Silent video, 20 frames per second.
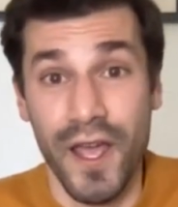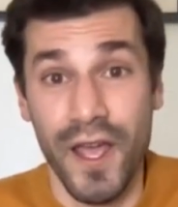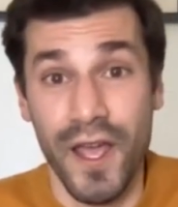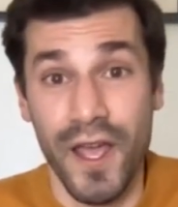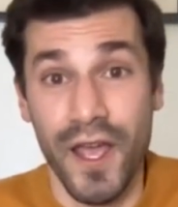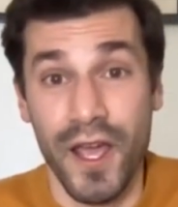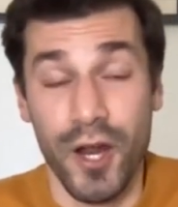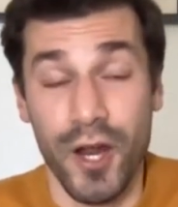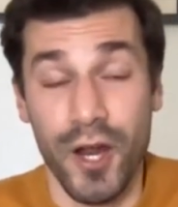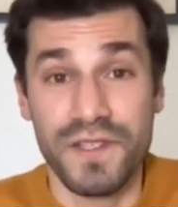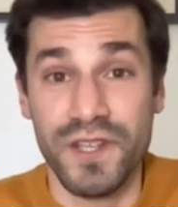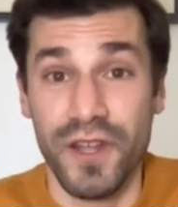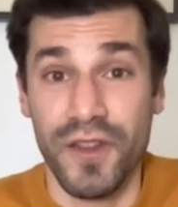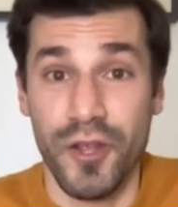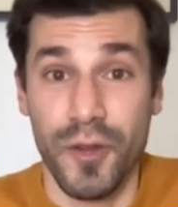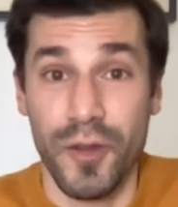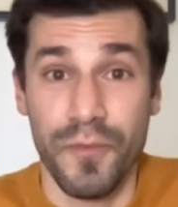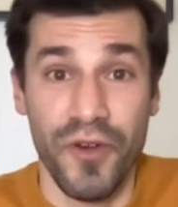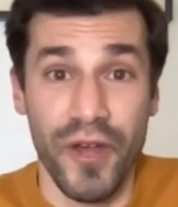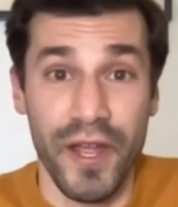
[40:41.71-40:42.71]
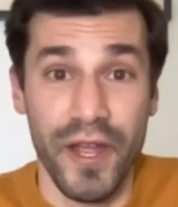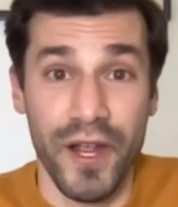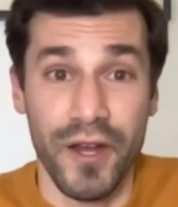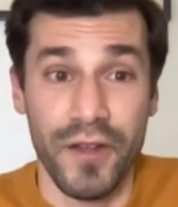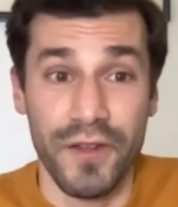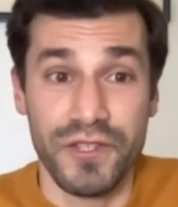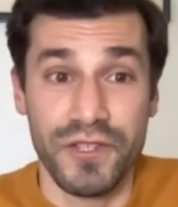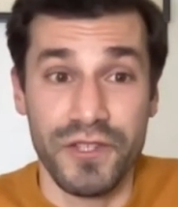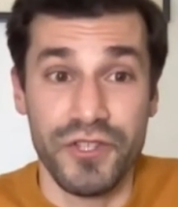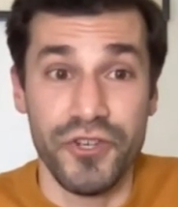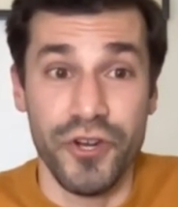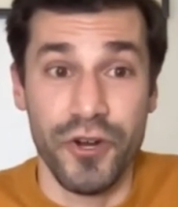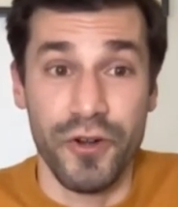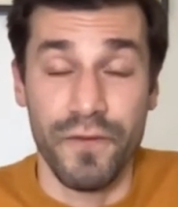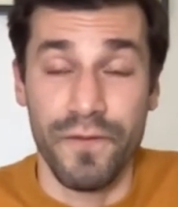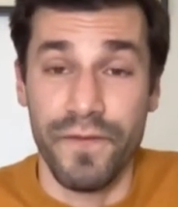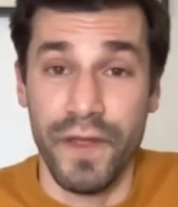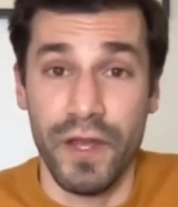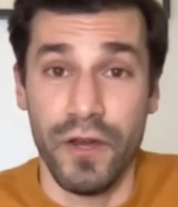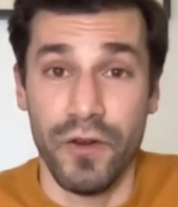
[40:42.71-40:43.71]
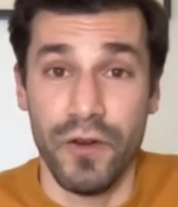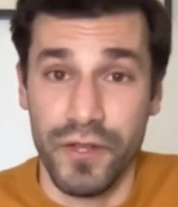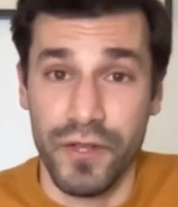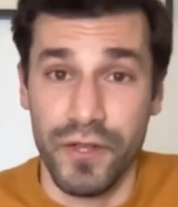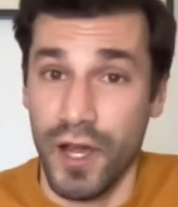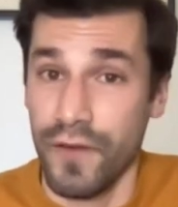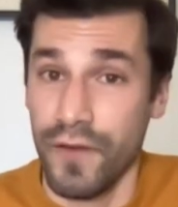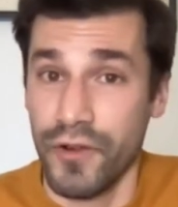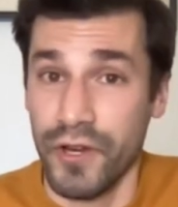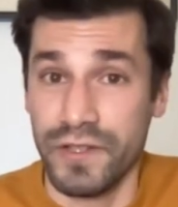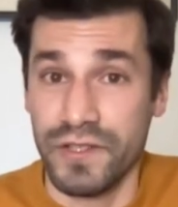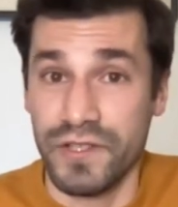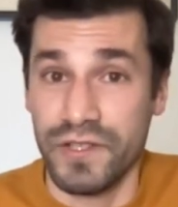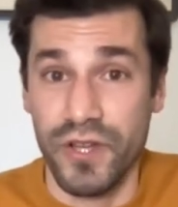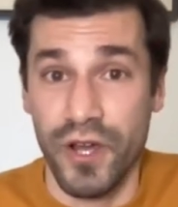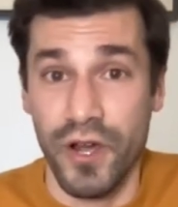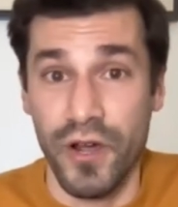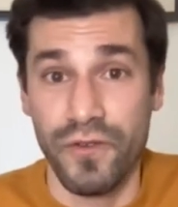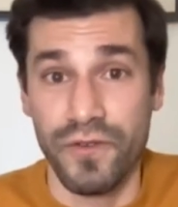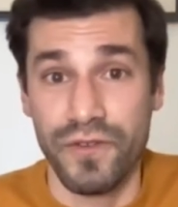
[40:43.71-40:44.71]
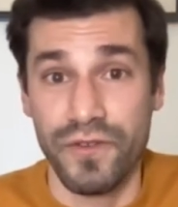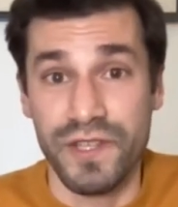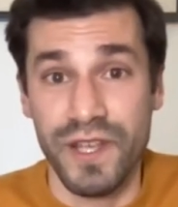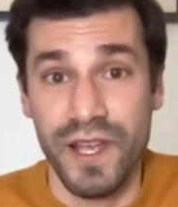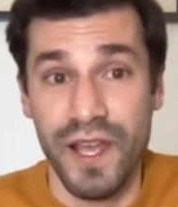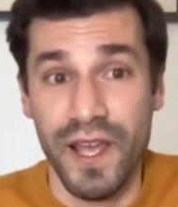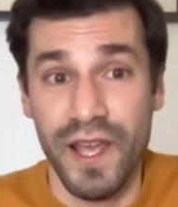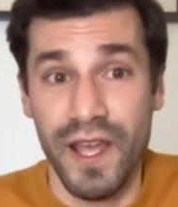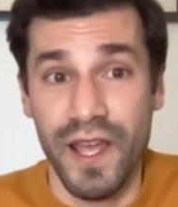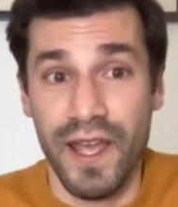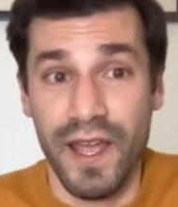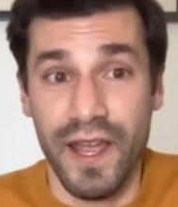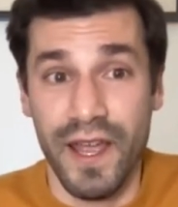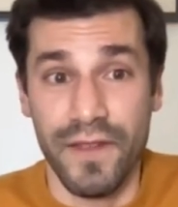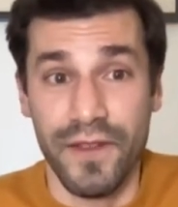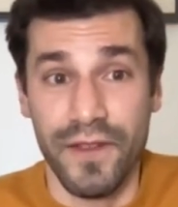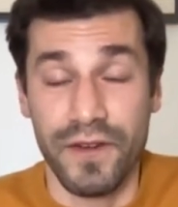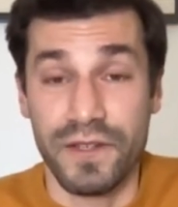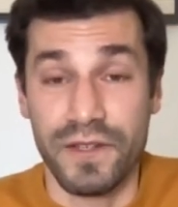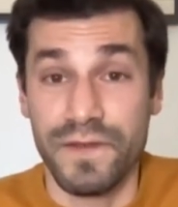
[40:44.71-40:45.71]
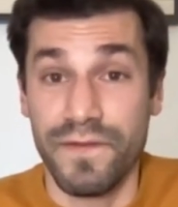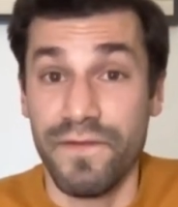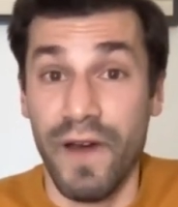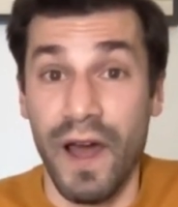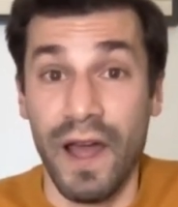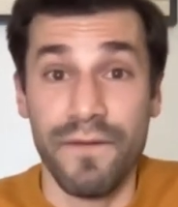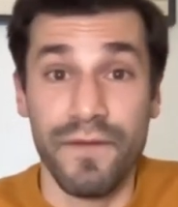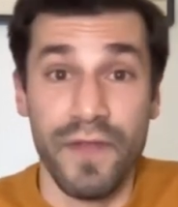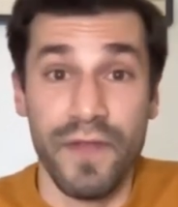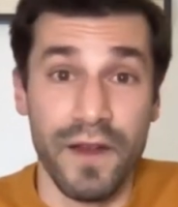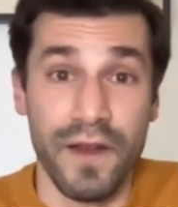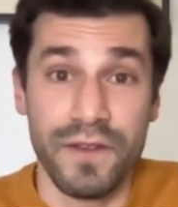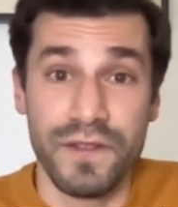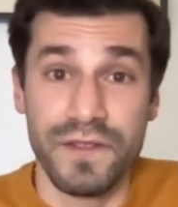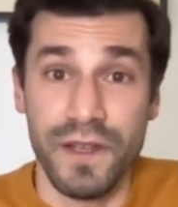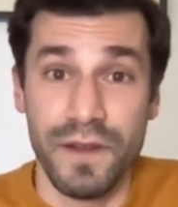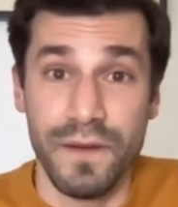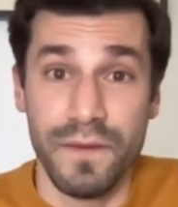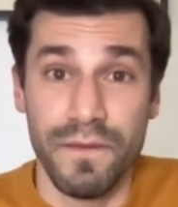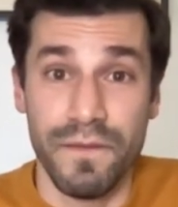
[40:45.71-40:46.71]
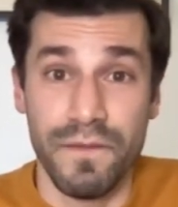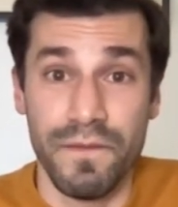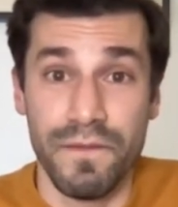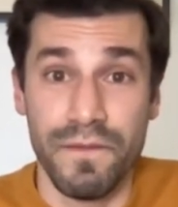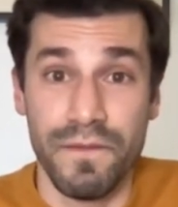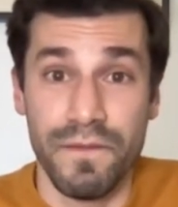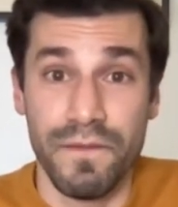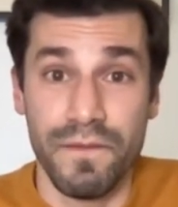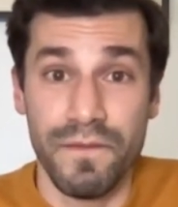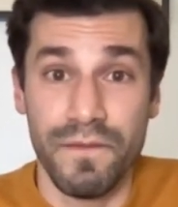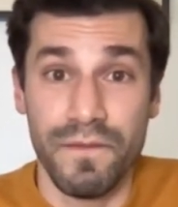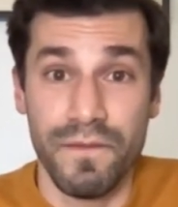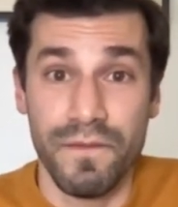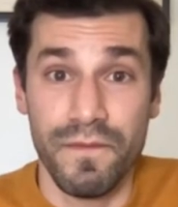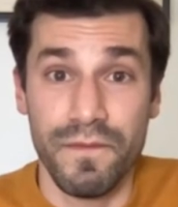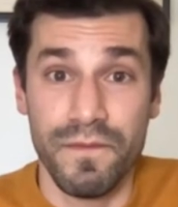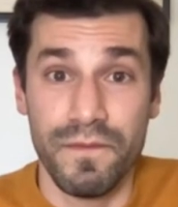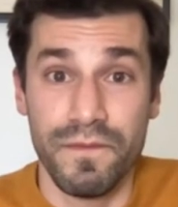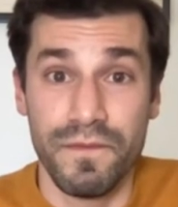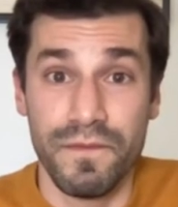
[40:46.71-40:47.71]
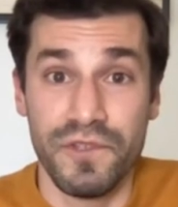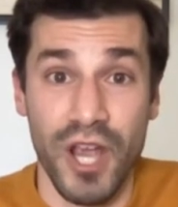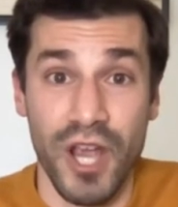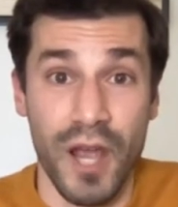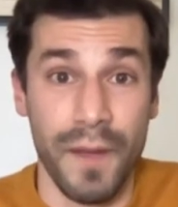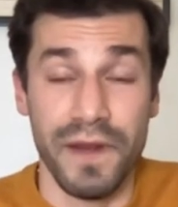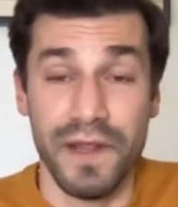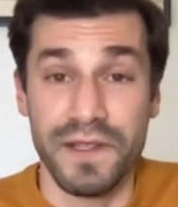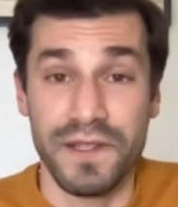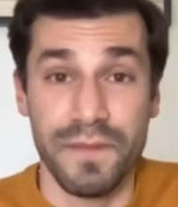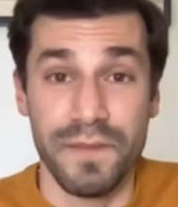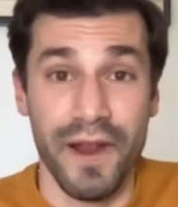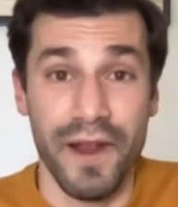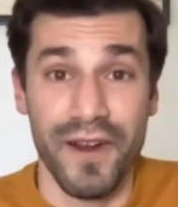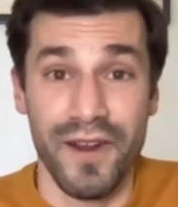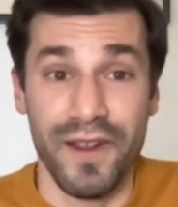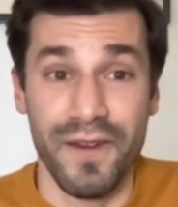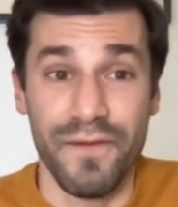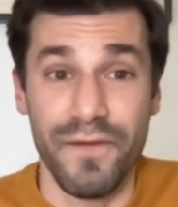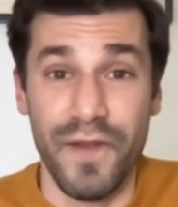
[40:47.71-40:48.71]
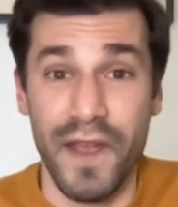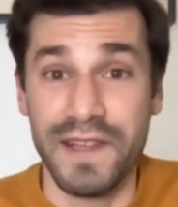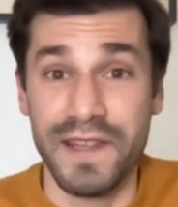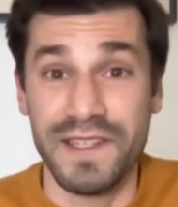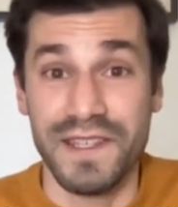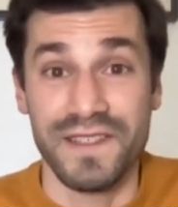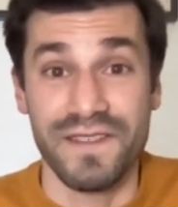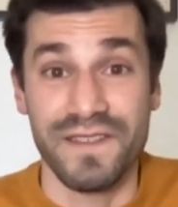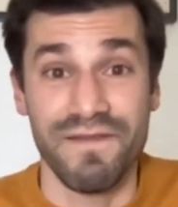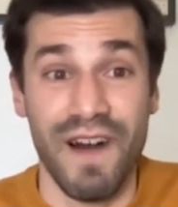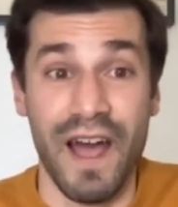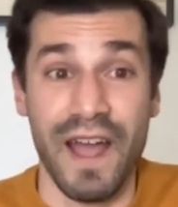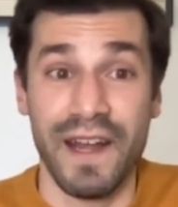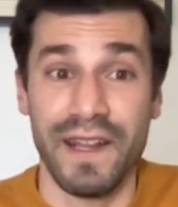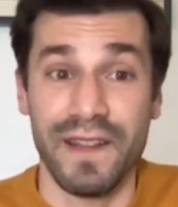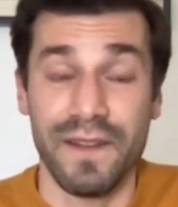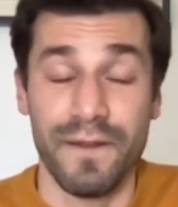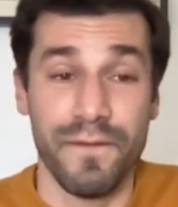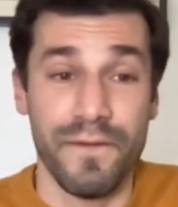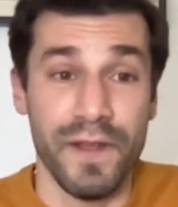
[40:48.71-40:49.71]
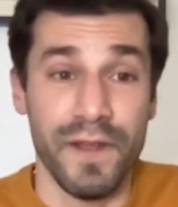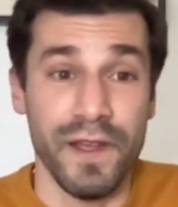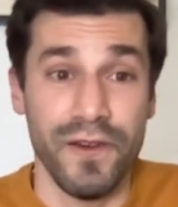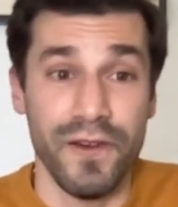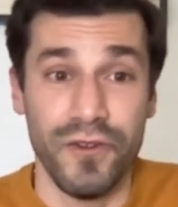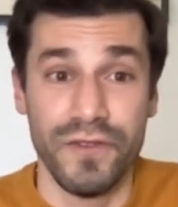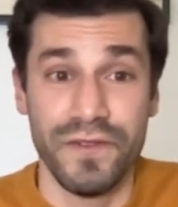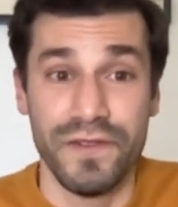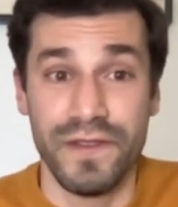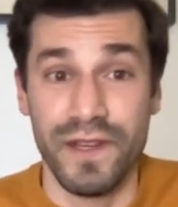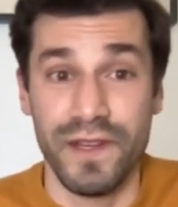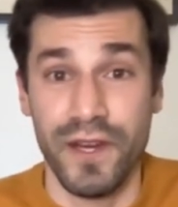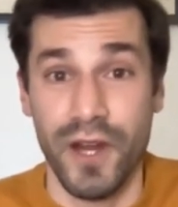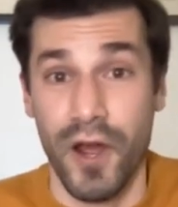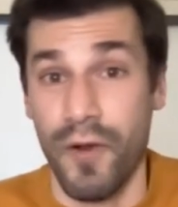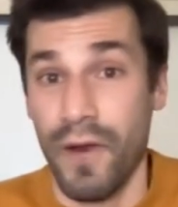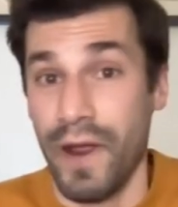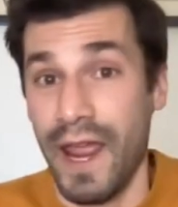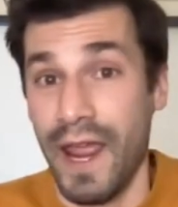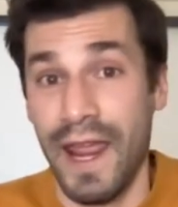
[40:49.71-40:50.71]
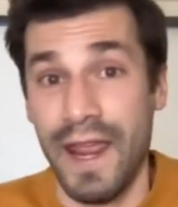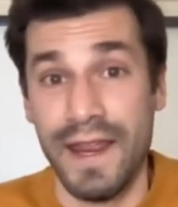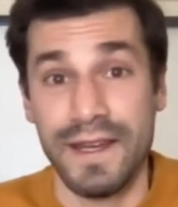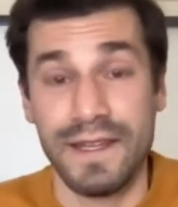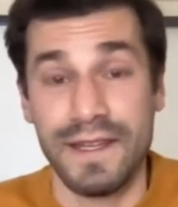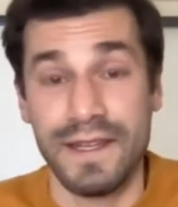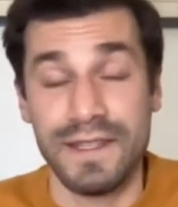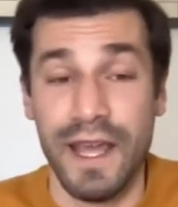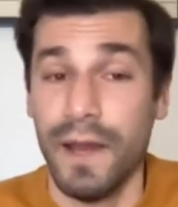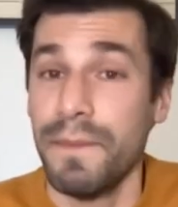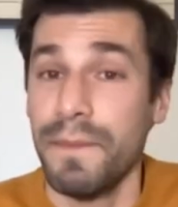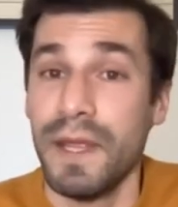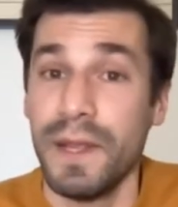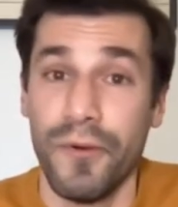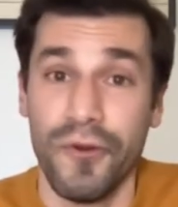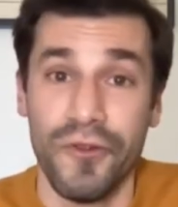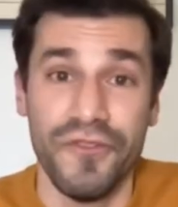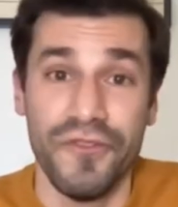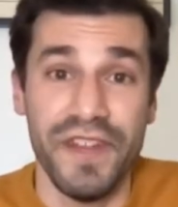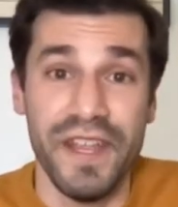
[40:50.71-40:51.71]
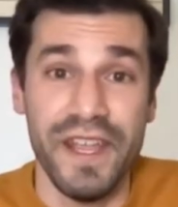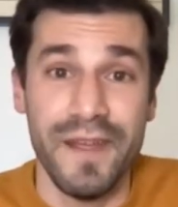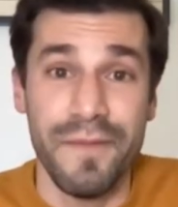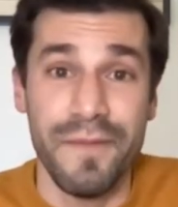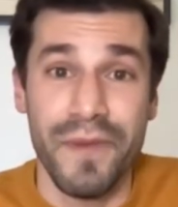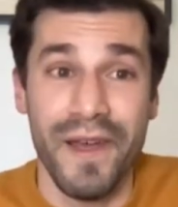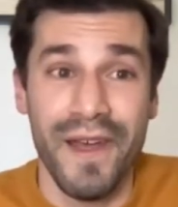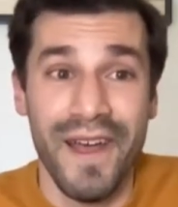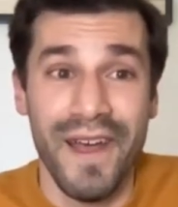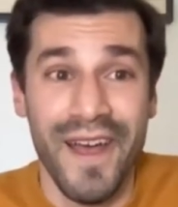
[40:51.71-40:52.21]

And all of a sudden they're playing on this dirt field covered in stones. And there's 5,000 Japanese American faces lining the field, 8, 10 people deep.